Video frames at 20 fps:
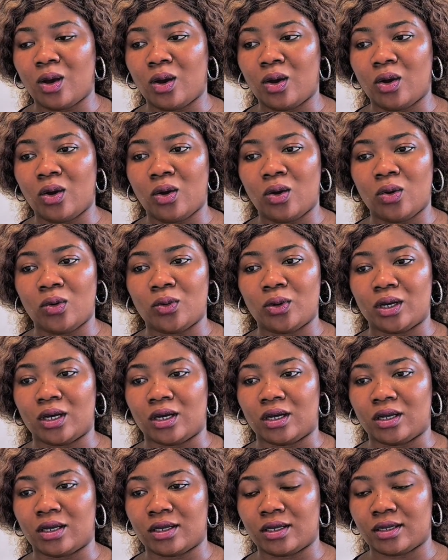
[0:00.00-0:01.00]
Oh.
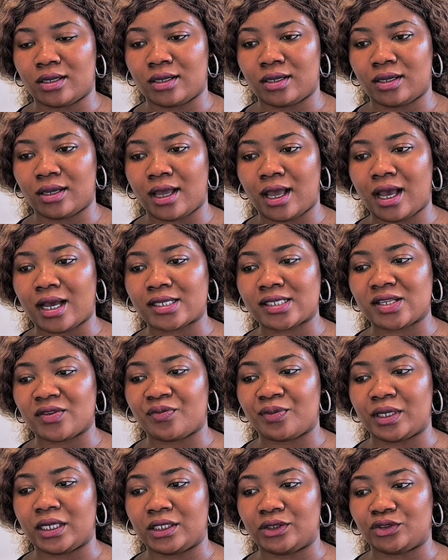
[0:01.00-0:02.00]
Active
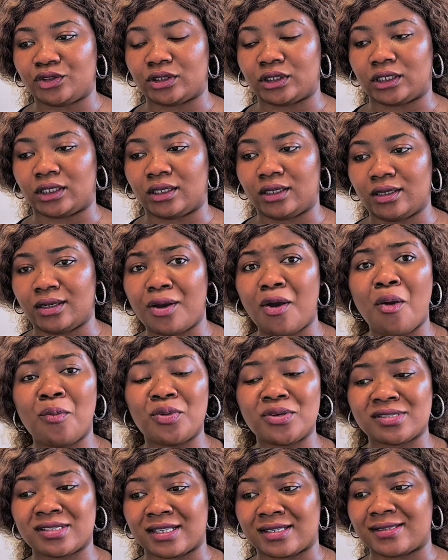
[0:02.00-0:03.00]
military,
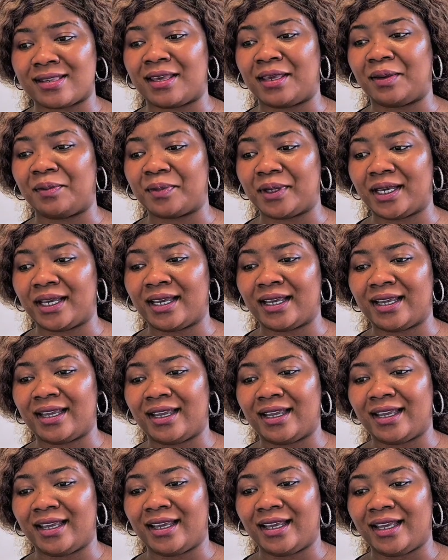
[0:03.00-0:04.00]
almost the same.
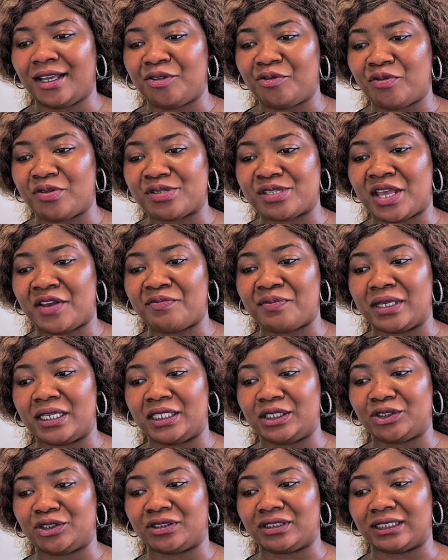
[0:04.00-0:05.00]
Reserve
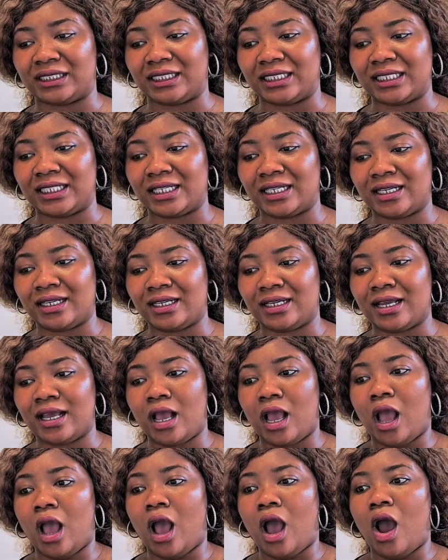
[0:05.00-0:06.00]
military.
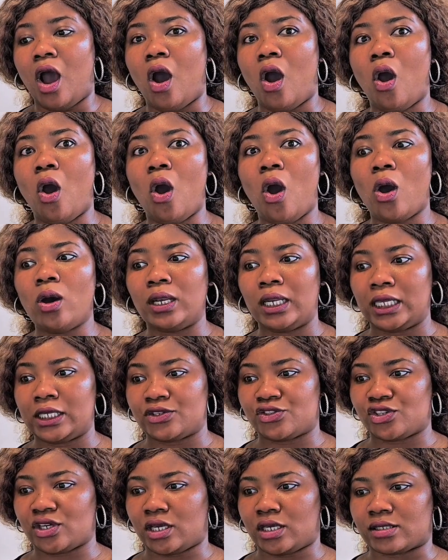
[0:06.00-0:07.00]
Holy
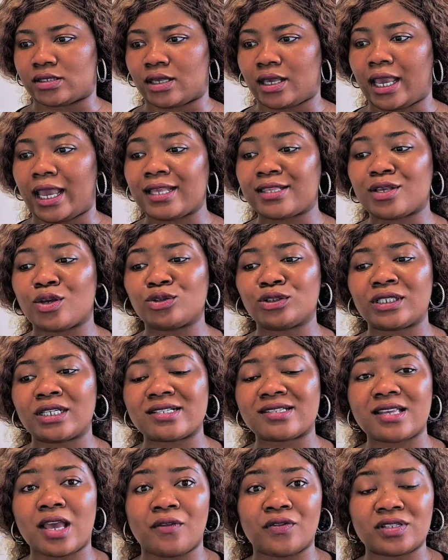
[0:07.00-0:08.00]
jeez,
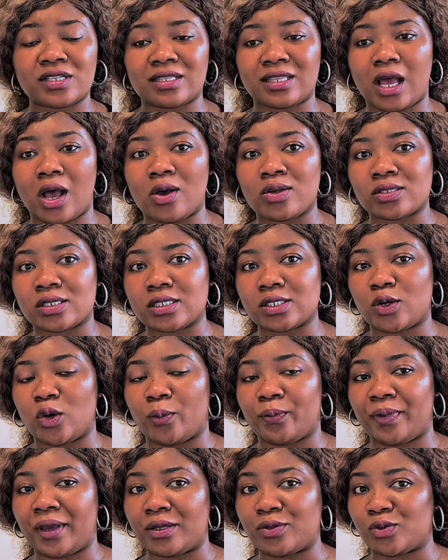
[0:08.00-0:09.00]
870,000
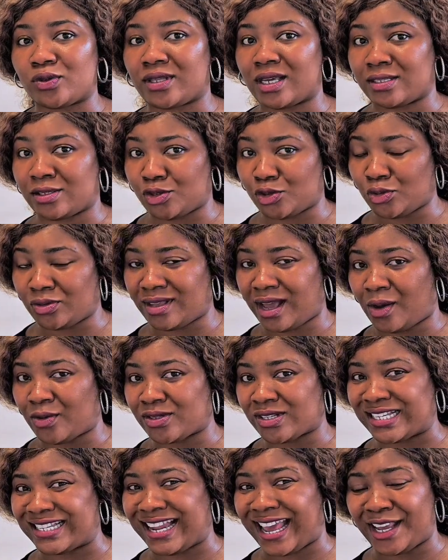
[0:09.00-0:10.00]
compared to
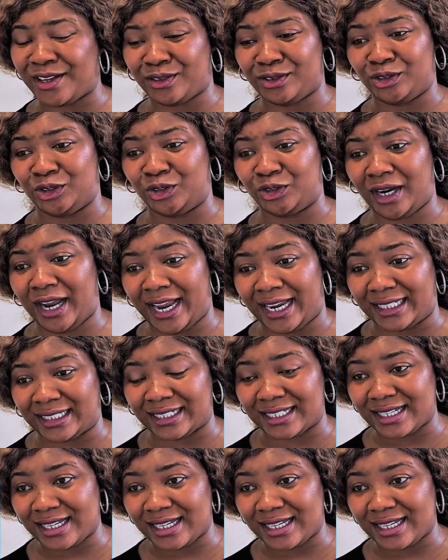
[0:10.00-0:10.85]
32,900.